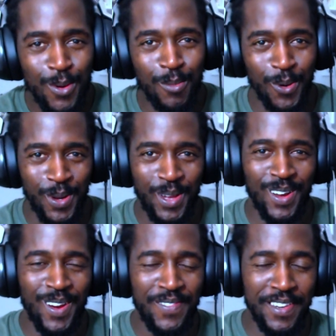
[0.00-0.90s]
Good morning,
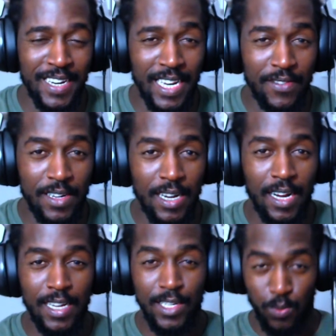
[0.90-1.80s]
good afternoon, good evening,
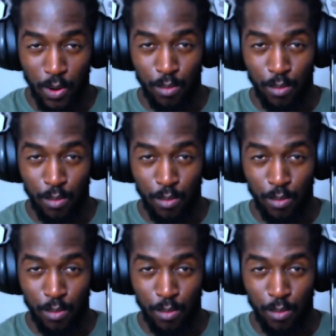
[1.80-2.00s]
guys.